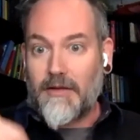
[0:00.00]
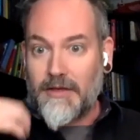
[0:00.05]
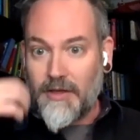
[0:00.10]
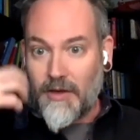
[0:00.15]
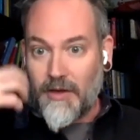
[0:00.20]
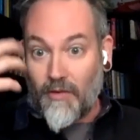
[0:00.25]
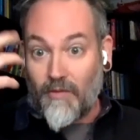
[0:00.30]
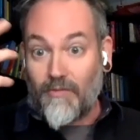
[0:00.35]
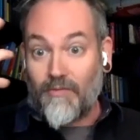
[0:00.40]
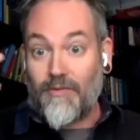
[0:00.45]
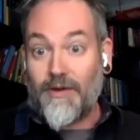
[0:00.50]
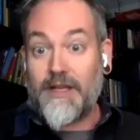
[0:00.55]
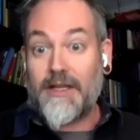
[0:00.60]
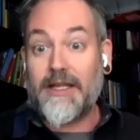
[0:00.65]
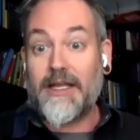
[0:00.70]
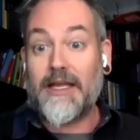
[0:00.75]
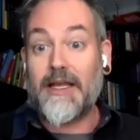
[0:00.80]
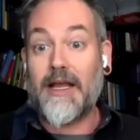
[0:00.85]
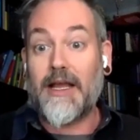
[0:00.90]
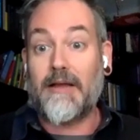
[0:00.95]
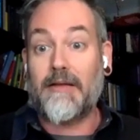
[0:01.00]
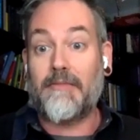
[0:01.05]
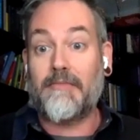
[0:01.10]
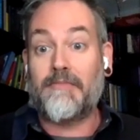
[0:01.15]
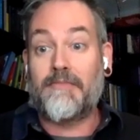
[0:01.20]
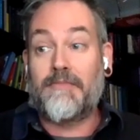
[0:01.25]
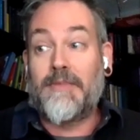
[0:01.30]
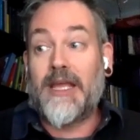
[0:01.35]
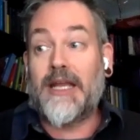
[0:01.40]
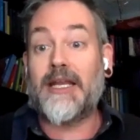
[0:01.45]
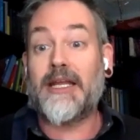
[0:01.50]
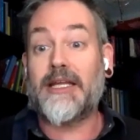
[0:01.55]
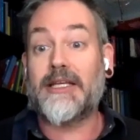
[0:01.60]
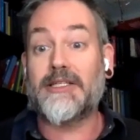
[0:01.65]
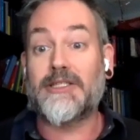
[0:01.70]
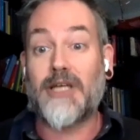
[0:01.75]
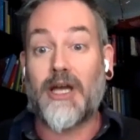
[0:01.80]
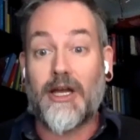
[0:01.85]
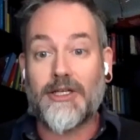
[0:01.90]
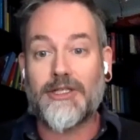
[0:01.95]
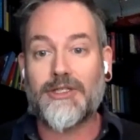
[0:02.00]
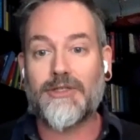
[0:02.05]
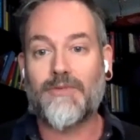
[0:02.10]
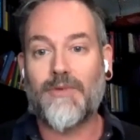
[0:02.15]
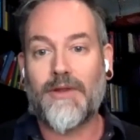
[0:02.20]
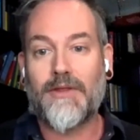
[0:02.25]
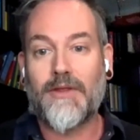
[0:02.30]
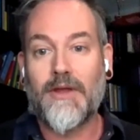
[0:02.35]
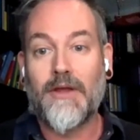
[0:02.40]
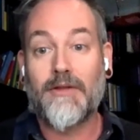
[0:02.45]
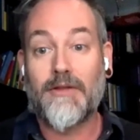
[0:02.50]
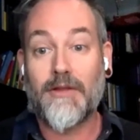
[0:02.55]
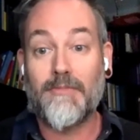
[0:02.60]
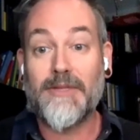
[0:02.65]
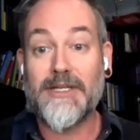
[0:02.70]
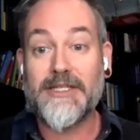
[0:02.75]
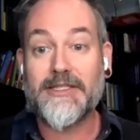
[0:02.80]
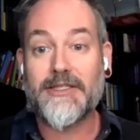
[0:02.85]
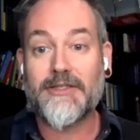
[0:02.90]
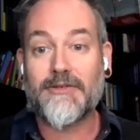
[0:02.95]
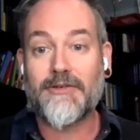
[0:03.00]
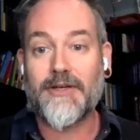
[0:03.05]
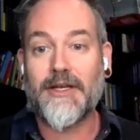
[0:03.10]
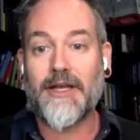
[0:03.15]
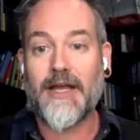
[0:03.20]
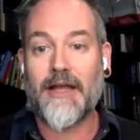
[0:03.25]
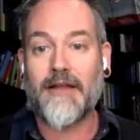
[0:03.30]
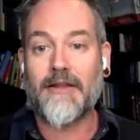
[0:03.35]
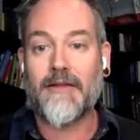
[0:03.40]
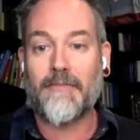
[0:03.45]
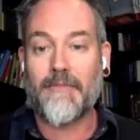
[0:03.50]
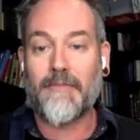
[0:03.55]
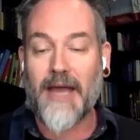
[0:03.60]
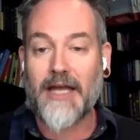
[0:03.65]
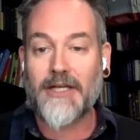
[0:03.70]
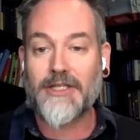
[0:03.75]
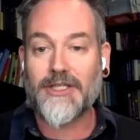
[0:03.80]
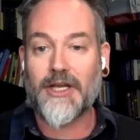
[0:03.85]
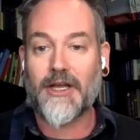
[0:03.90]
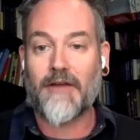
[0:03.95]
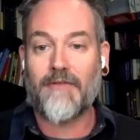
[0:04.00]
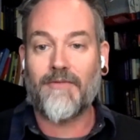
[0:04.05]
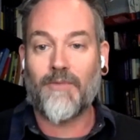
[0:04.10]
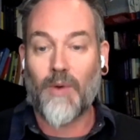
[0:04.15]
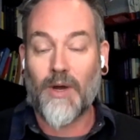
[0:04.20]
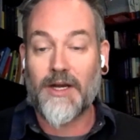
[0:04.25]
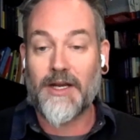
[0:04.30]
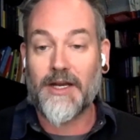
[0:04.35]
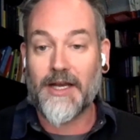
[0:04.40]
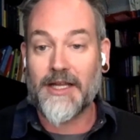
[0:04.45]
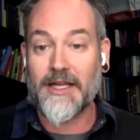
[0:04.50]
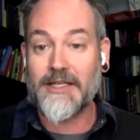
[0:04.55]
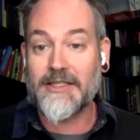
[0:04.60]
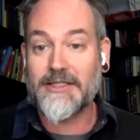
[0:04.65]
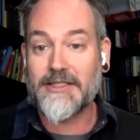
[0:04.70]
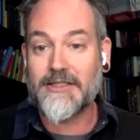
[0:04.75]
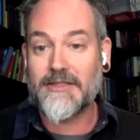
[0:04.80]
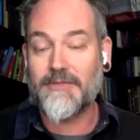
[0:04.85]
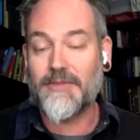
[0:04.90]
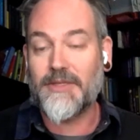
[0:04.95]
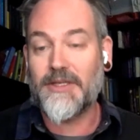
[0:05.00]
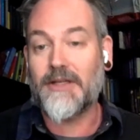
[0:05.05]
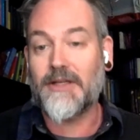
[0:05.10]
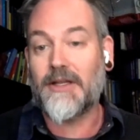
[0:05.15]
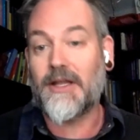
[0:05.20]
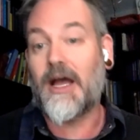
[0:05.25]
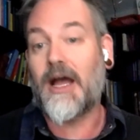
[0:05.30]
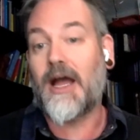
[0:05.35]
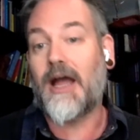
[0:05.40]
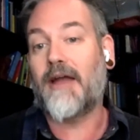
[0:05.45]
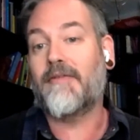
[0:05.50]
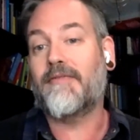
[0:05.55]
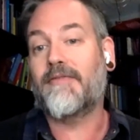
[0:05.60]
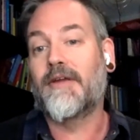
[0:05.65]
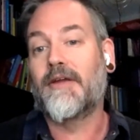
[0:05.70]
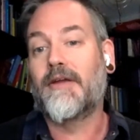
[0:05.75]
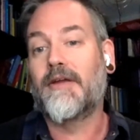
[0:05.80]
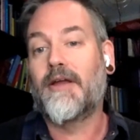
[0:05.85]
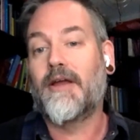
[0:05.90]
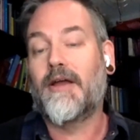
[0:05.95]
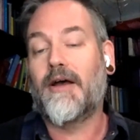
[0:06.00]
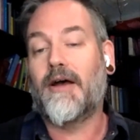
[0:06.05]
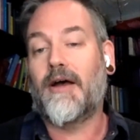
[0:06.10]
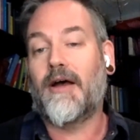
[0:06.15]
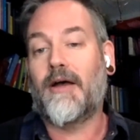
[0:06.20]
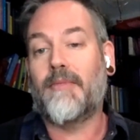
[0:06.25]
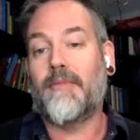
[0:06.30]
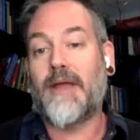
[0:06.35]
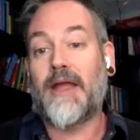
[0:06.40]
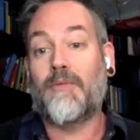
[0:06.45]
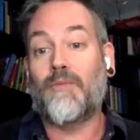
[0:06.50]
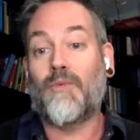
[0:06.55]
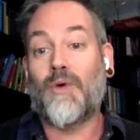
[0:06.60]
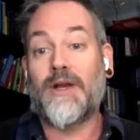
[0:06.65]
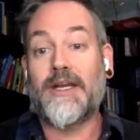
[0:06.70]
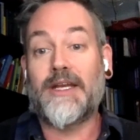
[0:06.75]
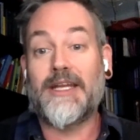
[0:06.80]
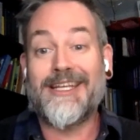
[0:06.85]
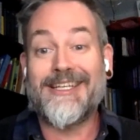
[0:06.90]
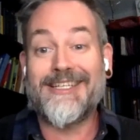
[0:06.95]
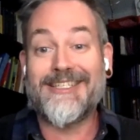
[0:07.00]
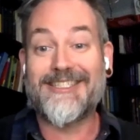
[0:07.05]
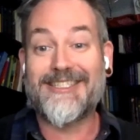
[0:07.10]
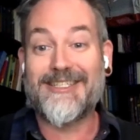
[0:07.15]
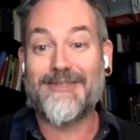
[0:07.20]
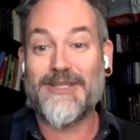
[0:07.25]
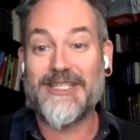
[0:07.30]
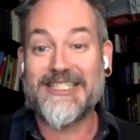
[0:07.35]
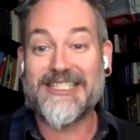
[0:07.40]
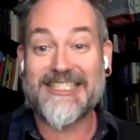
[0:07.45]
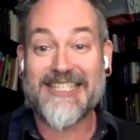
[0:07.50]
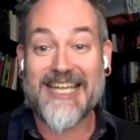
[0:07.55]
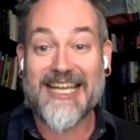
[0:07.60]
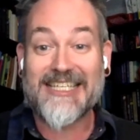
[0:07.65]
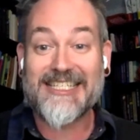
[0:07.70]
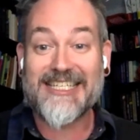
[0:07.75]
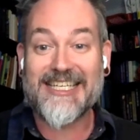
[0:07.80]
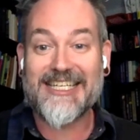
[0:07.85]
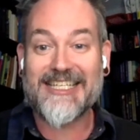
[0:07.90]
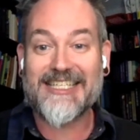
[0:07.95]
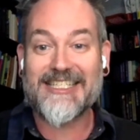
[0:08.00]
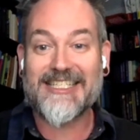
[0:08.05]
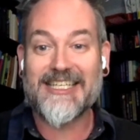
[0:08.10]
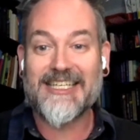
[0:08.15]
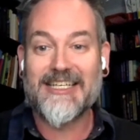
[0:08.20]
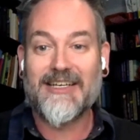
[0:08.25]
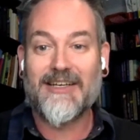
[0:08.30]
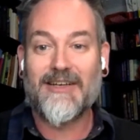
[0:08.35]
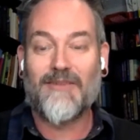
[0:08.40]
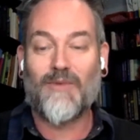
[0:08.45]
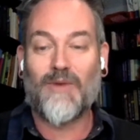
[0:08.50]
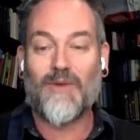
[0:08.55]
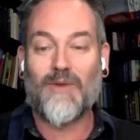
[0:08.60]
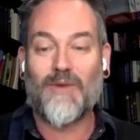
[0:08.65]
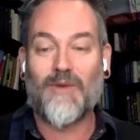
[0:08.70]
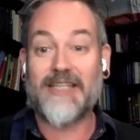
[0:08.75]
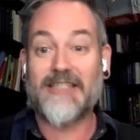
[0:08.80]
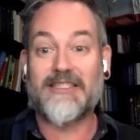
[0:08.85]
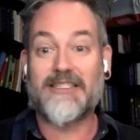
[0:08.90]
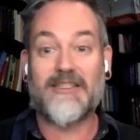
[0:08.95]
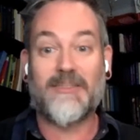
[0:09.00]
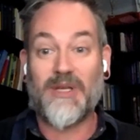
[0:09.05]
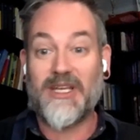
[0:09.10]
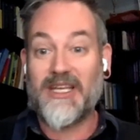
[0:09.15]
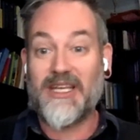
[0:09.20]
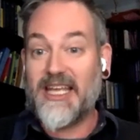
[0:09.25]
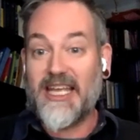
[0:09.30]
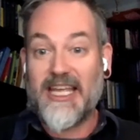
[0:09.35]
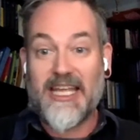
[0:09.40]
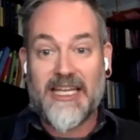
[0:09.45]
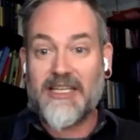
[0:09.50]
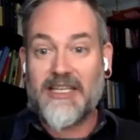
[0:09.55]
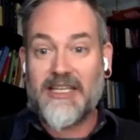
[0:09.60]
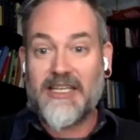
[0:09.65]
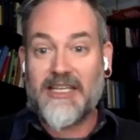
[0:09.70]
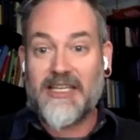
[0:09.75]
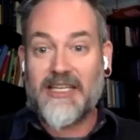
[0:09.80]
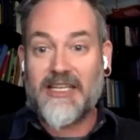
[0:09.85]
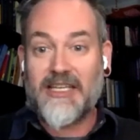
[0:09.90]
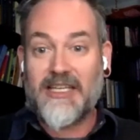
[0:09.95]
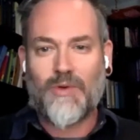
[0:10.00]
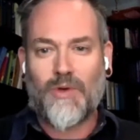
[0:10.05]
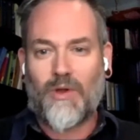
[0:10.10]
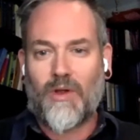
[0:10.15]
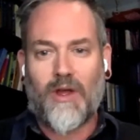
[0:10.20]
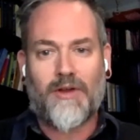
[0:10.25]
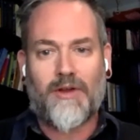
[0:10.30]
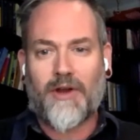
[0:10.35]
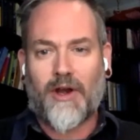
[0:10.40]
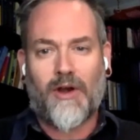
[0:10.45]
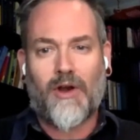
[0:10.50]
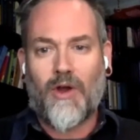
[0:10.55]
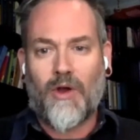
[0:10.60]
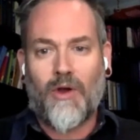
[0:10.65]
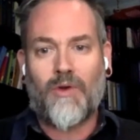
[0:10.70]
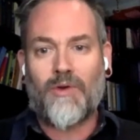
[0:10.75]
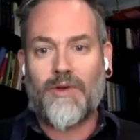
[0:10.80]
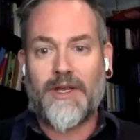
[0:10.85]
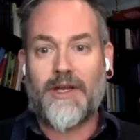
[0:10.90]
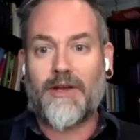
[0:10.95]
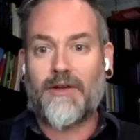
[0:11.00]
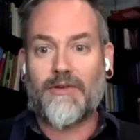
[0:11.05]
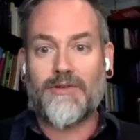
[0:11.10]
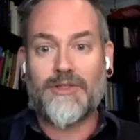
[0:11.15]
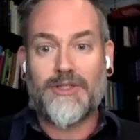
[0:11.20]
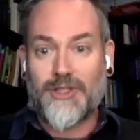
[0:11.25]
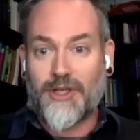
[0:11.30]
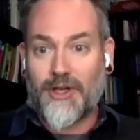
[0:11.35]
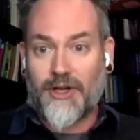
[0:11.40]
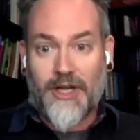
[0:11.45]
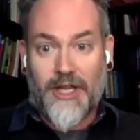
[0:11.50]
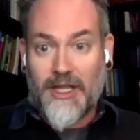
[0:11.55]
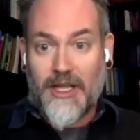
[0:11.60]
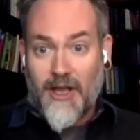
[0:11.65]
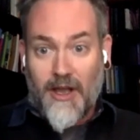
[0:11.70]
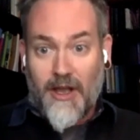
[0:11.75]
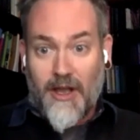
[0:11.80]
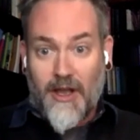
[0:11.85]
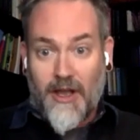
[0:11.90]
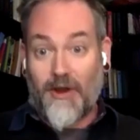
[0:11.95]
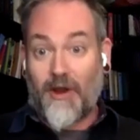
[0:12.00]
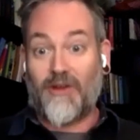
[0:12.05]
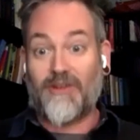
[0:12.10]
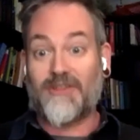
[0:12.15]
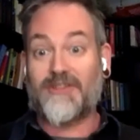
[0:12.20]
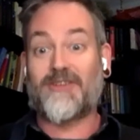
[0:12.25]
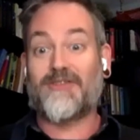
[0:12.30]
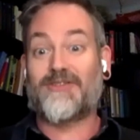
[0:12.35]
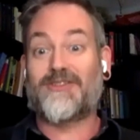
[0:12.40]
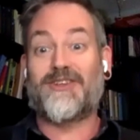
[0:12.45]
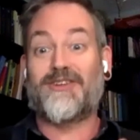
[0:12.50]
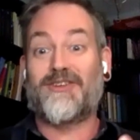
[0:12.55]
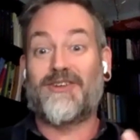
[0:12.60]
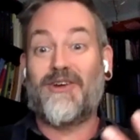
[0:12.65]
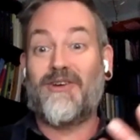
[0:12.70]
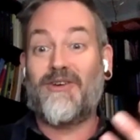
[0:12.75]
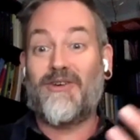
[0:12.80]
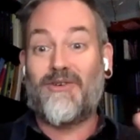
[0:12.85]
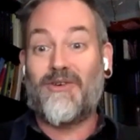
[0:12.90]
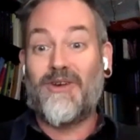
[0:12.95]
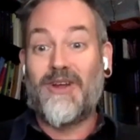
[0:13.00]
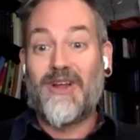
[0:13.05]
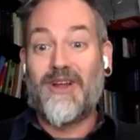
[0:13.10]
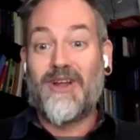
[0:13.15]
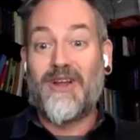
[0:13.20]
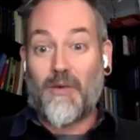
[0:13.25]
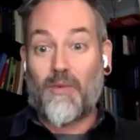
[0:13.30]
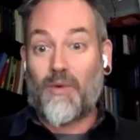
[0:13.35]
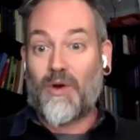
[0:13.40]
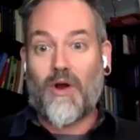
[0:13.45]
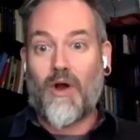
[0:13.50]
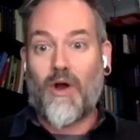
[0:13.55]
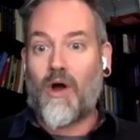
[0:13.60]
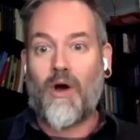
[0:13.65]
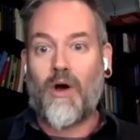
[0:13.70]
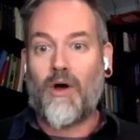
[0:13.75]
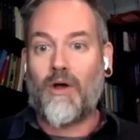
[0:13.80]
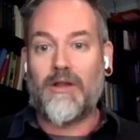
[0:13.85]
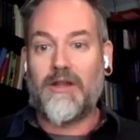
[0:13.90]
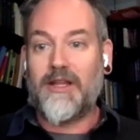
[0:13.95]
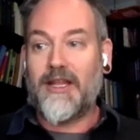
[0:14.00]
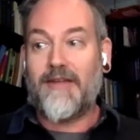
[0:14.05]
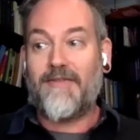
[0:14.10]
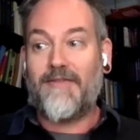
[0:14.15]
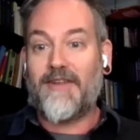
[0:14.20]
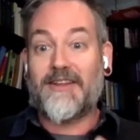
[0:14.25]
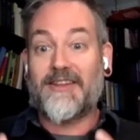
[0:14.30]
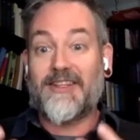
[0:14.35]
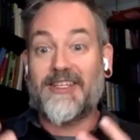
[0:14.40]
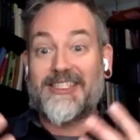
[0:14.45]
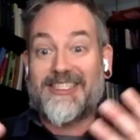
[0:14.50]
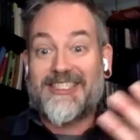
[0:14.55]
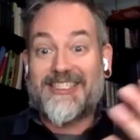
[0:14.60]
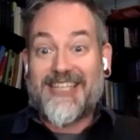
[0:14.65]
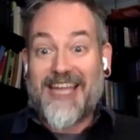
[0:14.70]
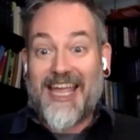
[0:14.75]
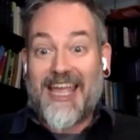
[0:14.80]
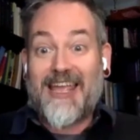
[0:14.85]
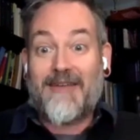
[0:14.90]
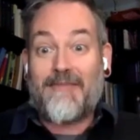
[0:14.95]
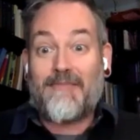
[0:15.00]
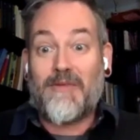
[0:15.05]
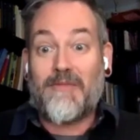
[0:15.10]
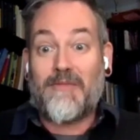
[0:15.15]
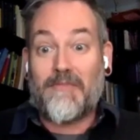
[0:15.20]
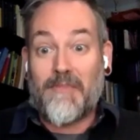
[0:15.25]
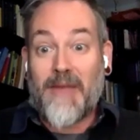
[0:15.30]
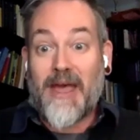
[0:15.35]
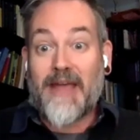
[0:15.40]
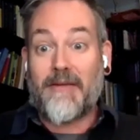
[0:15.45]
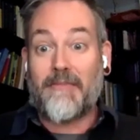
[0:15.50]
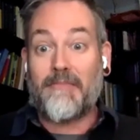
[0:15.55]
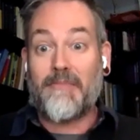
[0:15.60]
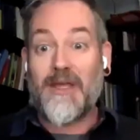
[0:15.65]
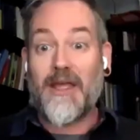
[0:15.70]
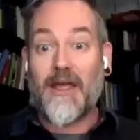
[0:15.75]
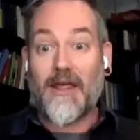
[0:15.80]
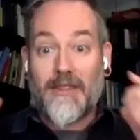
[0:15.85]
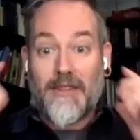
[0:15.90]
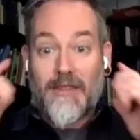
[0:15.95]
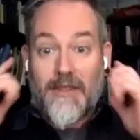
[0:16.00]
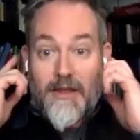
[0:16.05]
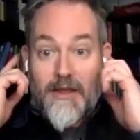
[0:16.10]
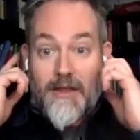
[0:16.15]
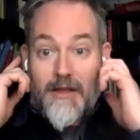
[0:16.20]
really getting in touch with the mystery and the magic of what it is to be alive, and what it is to be sentient, what it is to be individual on our own hero's journey, but also to know that we're all living the same meta myth.